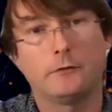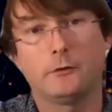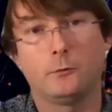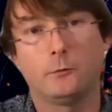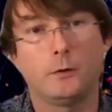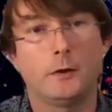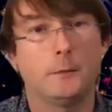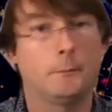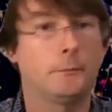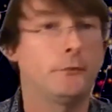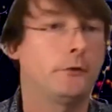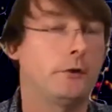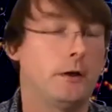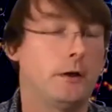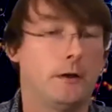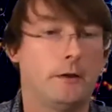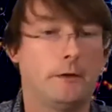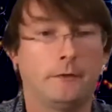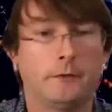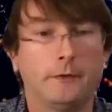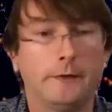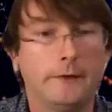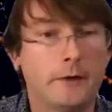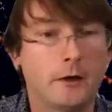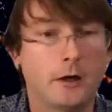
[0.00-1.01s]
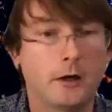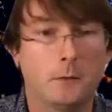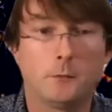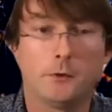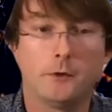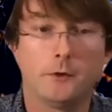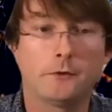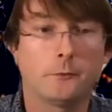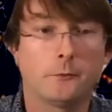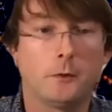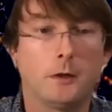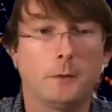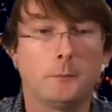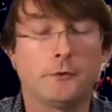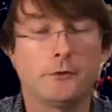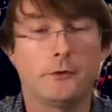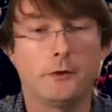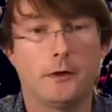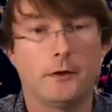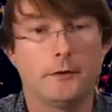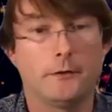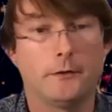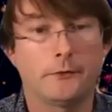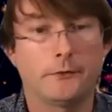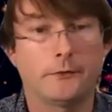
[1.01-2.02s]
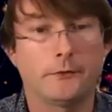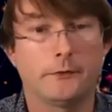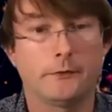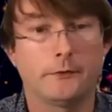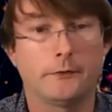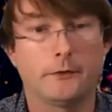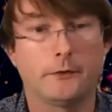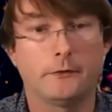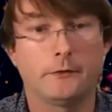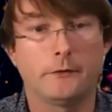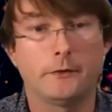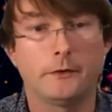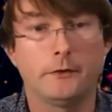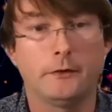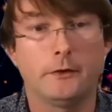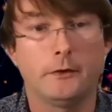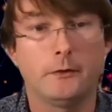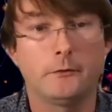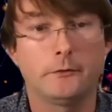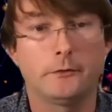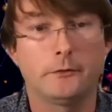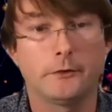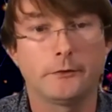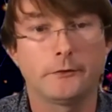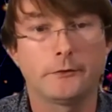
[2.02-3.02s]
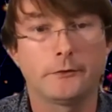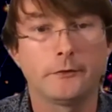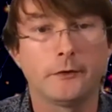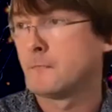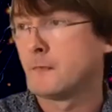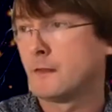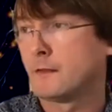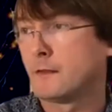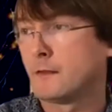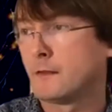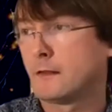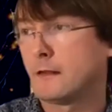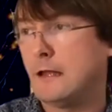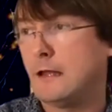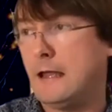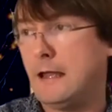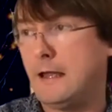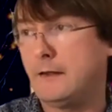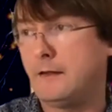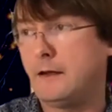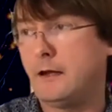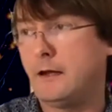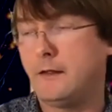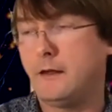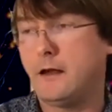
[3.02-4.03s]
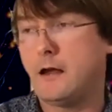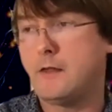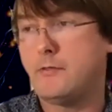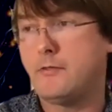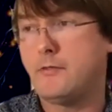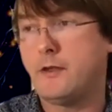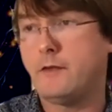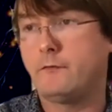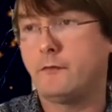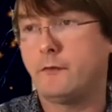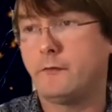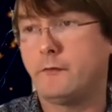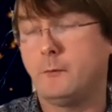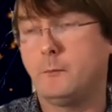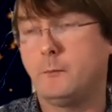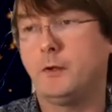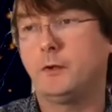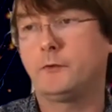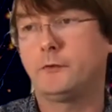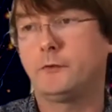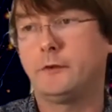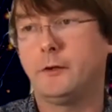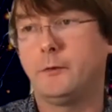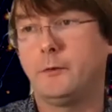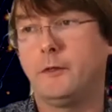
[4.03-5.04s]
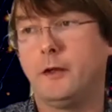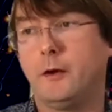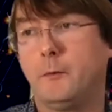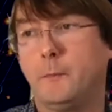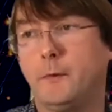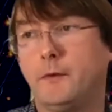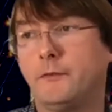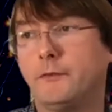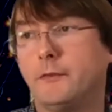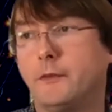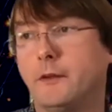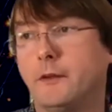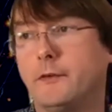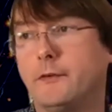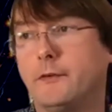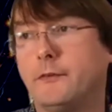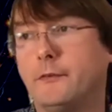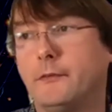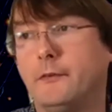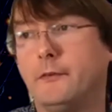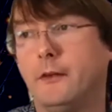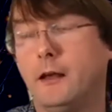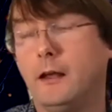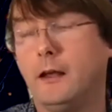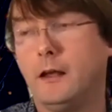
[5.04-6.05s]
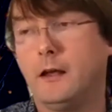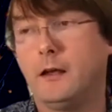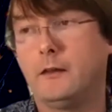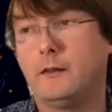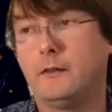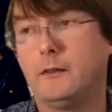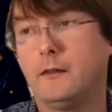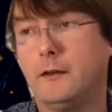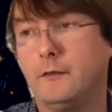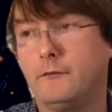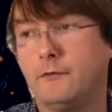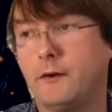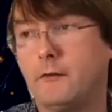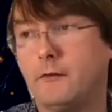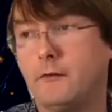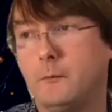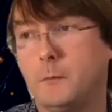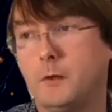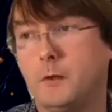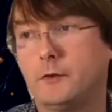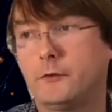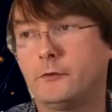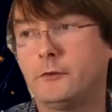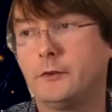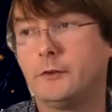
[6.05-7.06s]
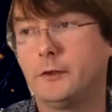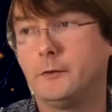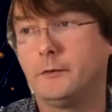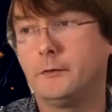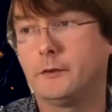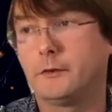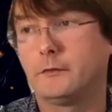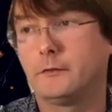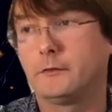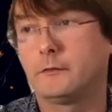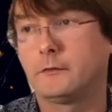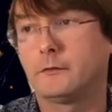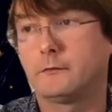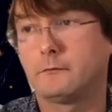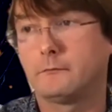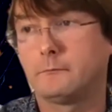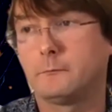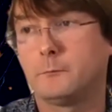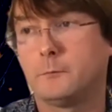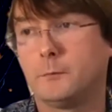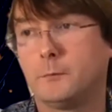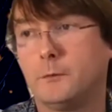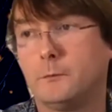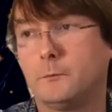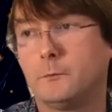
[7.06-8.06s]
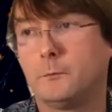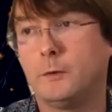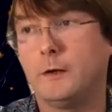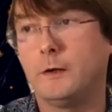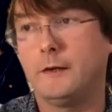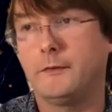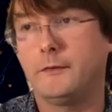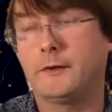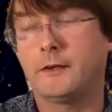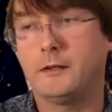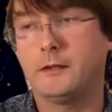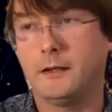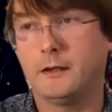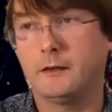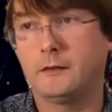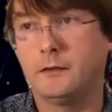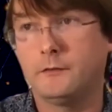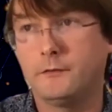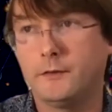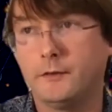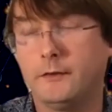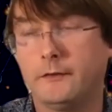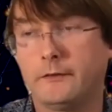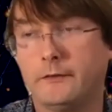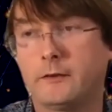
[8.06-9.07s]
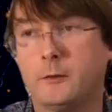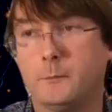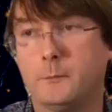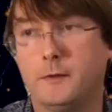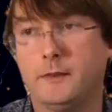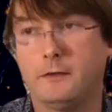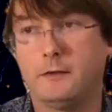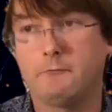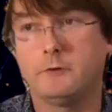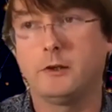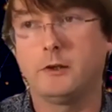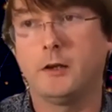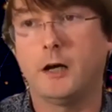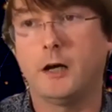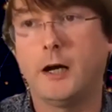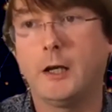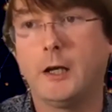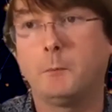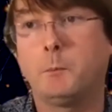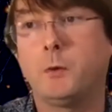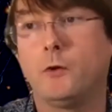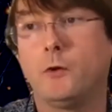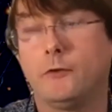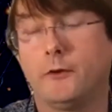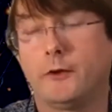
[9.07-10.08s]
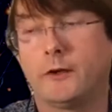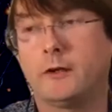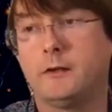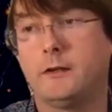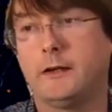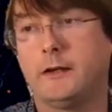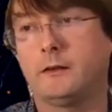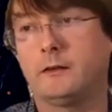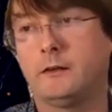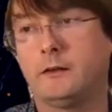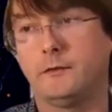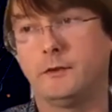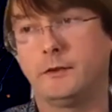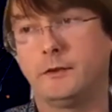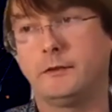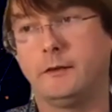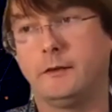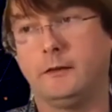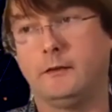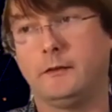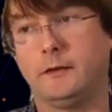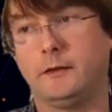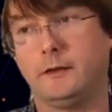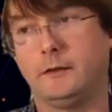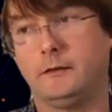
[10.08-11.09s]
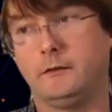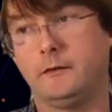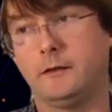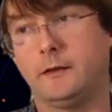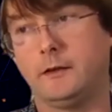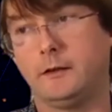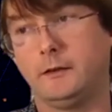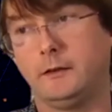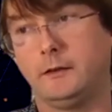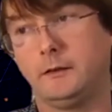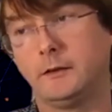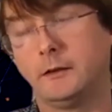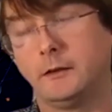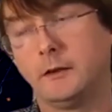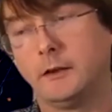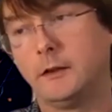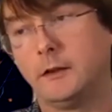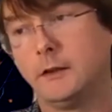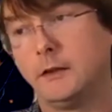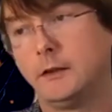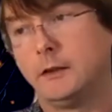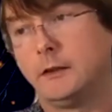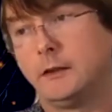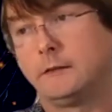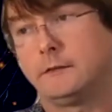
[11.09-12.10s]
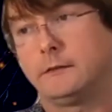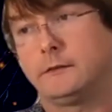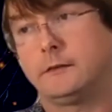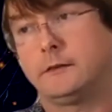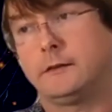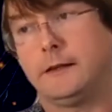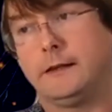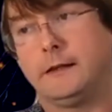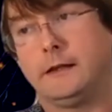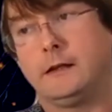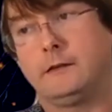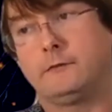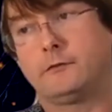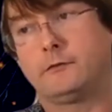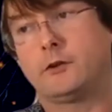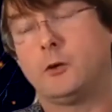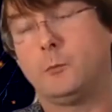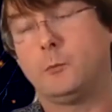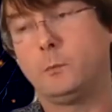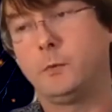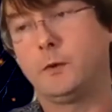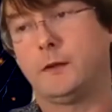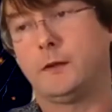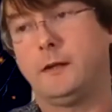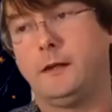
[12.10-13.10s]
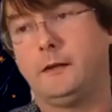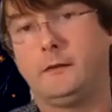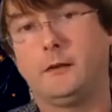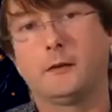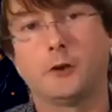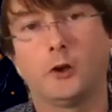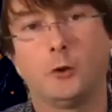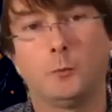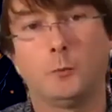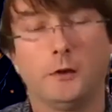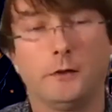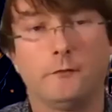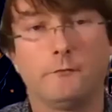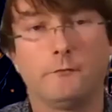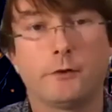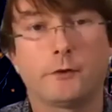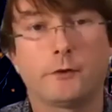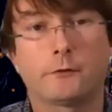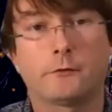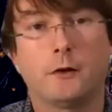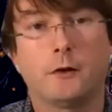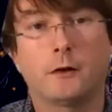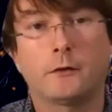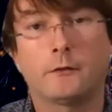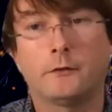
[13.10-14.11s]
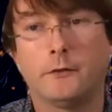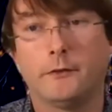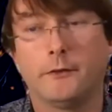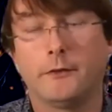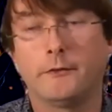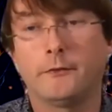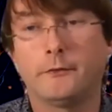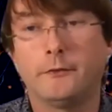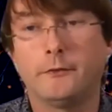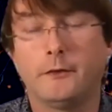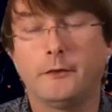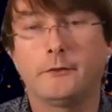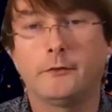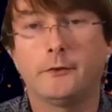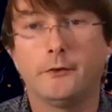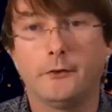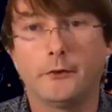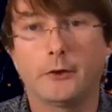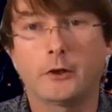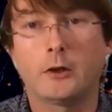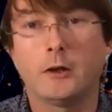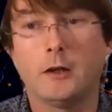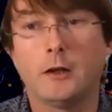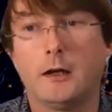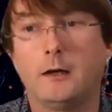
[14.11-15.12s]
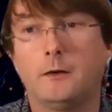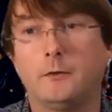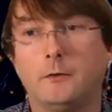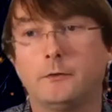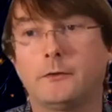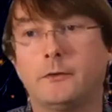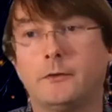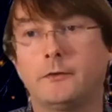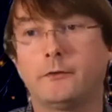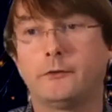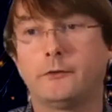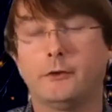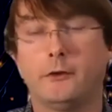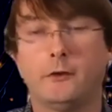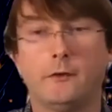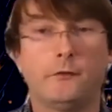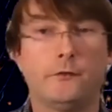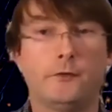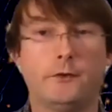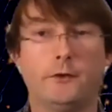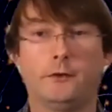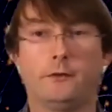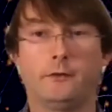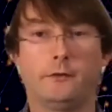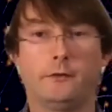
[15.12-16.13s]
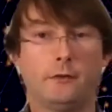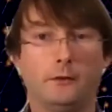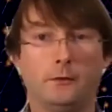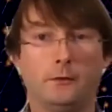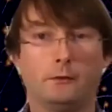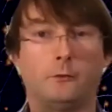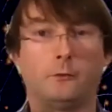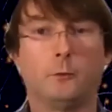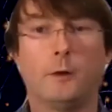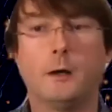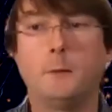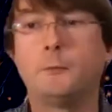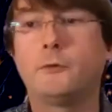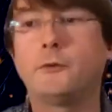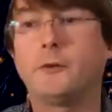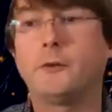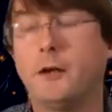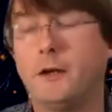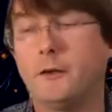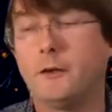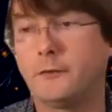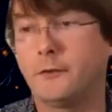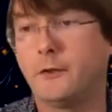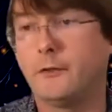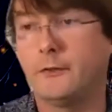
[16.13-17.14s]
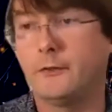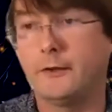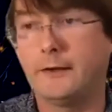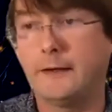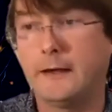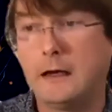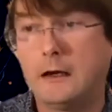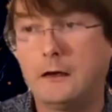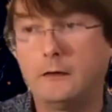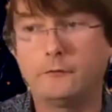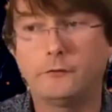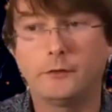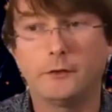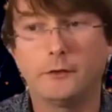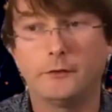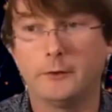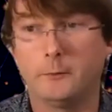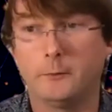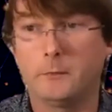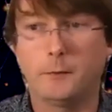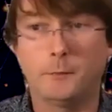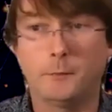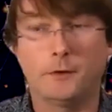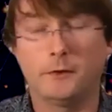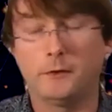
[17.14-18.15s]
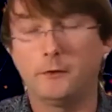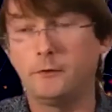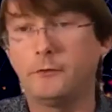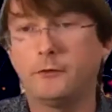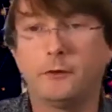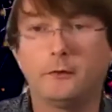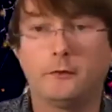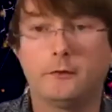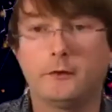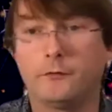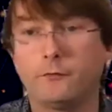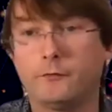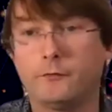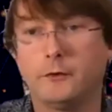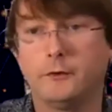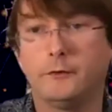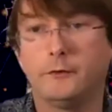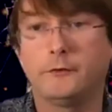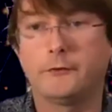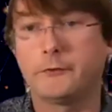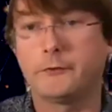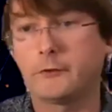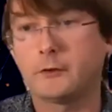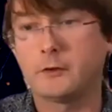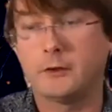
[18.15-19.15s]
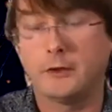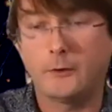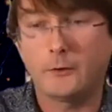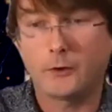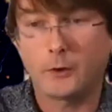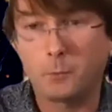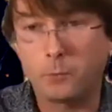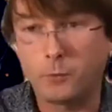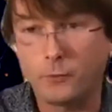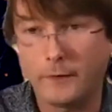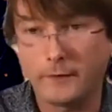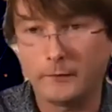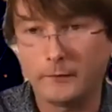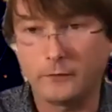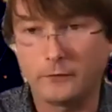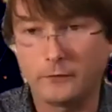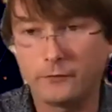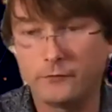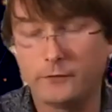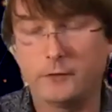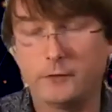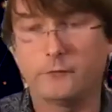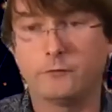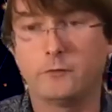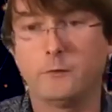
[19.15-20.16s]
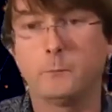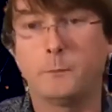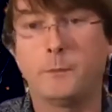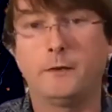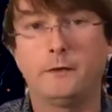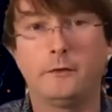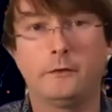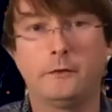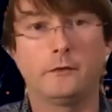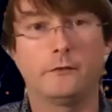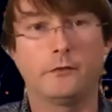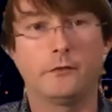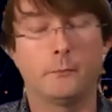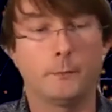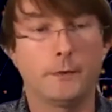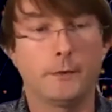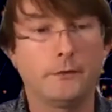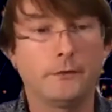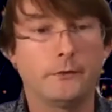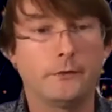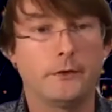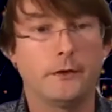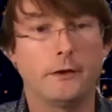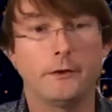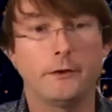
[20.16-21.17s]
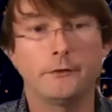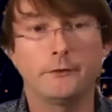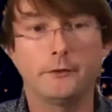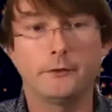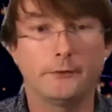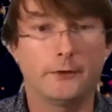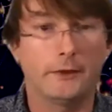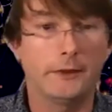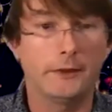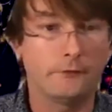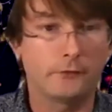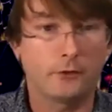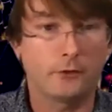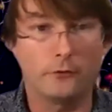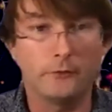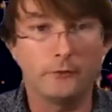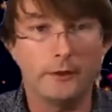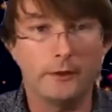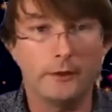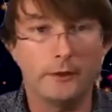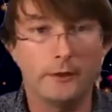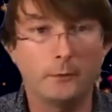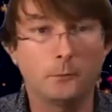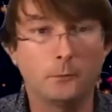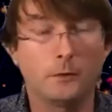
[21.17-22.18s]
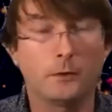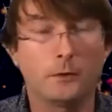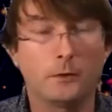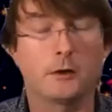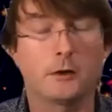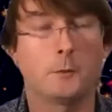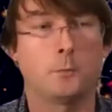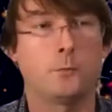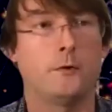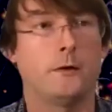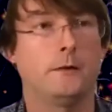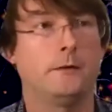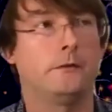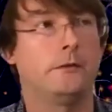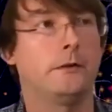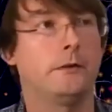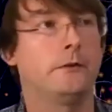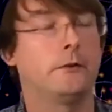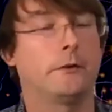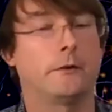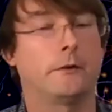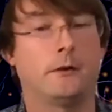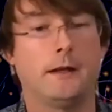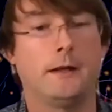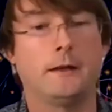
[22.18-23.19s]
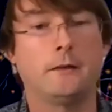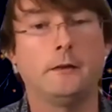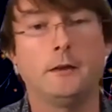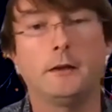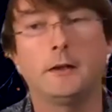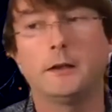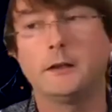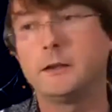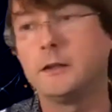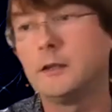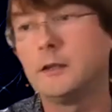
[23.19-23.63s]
websites, e-commerce websites that use us, and they very much know their business, and they very much know that where the connectivity is coming. They rely upon the connectivity. They have complicated global infrastructure that sits in the cloud to serve these huge websites that they have, and they're maybe using different cloud operators for different pieces of the business, and then they've got network operators interconnecting it.